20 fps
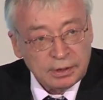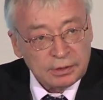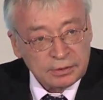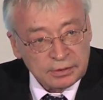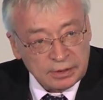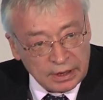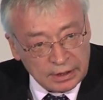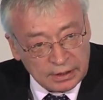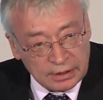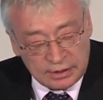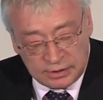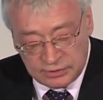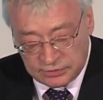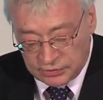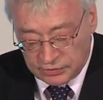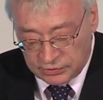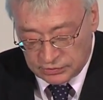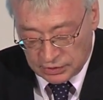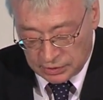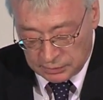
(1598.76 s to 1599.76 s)
than
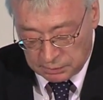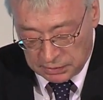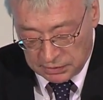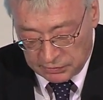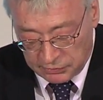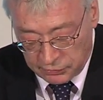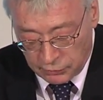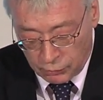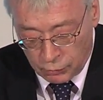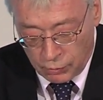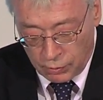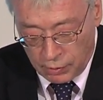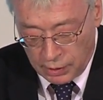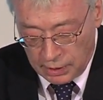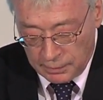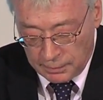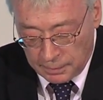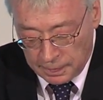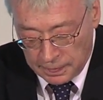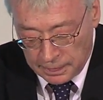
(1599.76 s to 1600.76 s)
existed
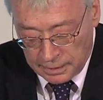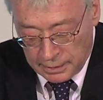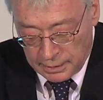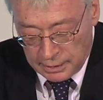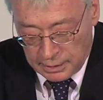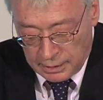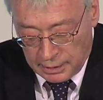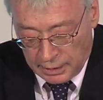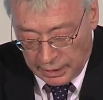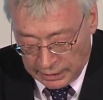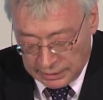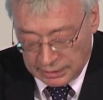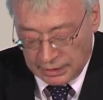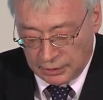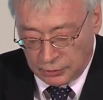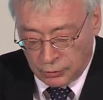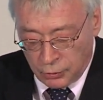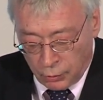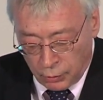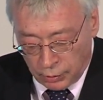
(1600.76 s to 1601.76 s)
before, and
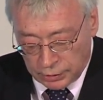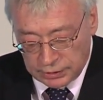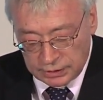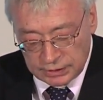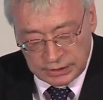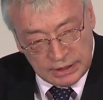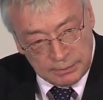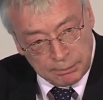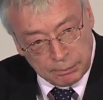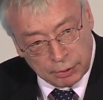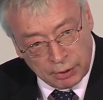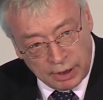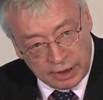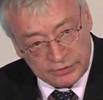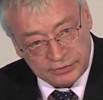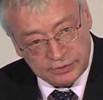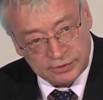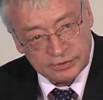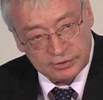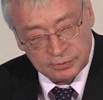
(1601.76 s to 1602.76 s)
accordingly,
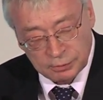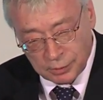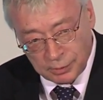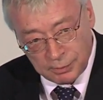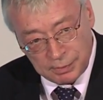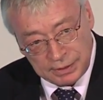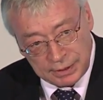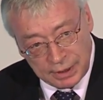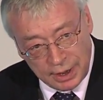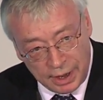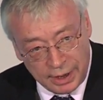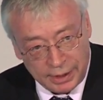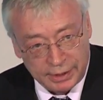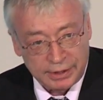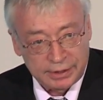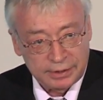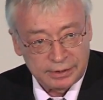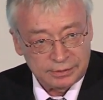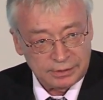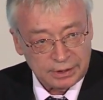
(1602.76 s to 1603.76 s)
prices will be
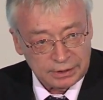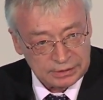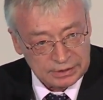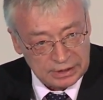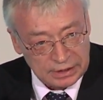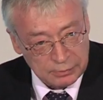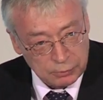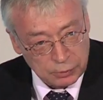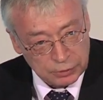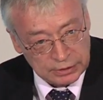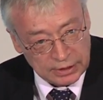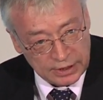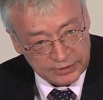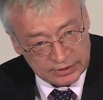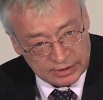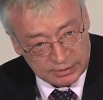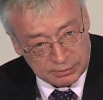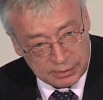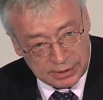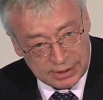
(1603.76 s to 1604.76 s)
higher than they would
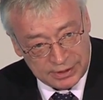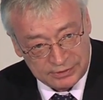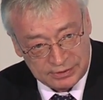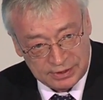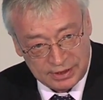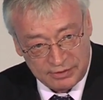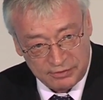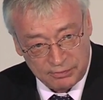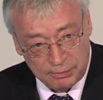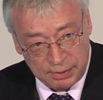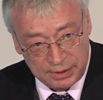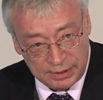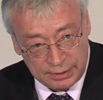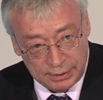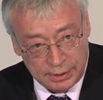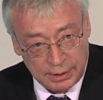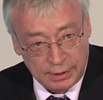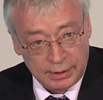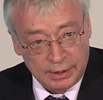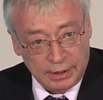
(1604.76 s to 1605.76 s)
otherwise have been,
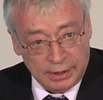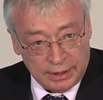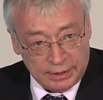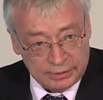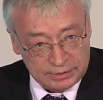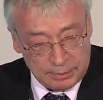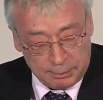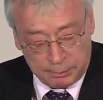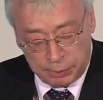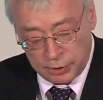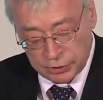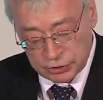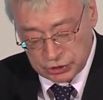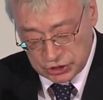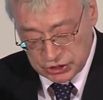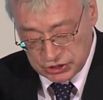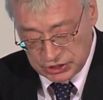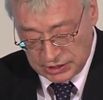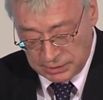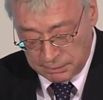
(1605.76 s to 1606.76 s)
and the
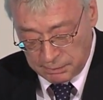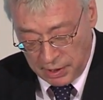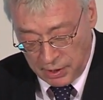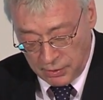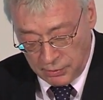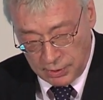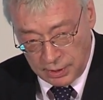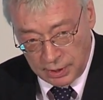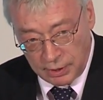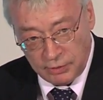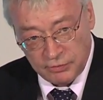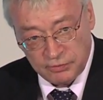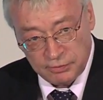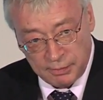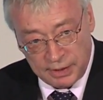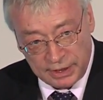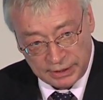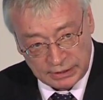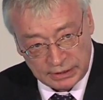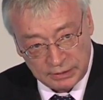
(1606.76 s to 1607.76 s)
purchasing power of
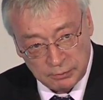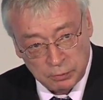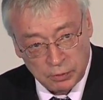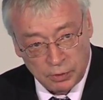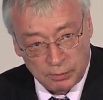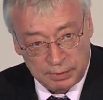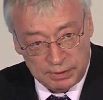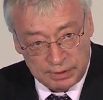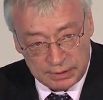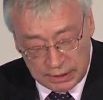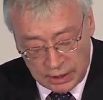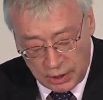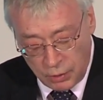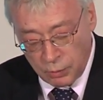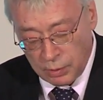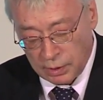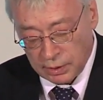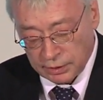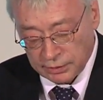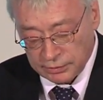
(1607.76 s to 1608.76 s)
money will be
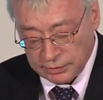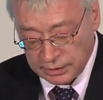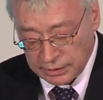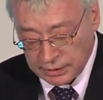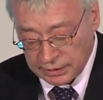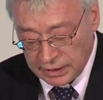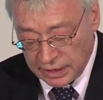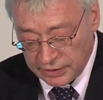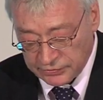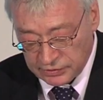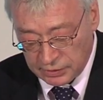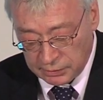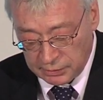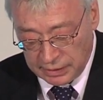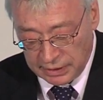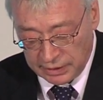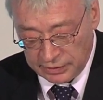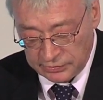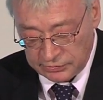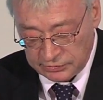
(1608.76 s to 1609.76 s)
lower than it
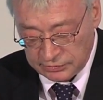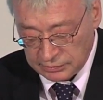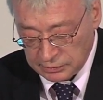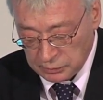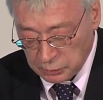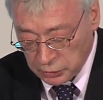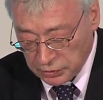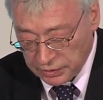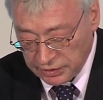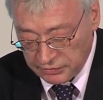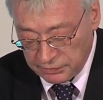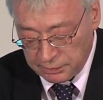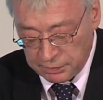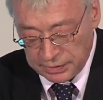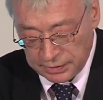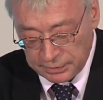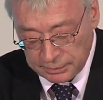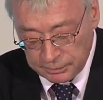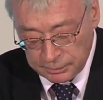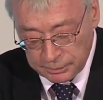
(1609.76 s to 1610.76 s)
otherwise would have
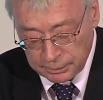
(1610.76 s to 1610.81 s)
been.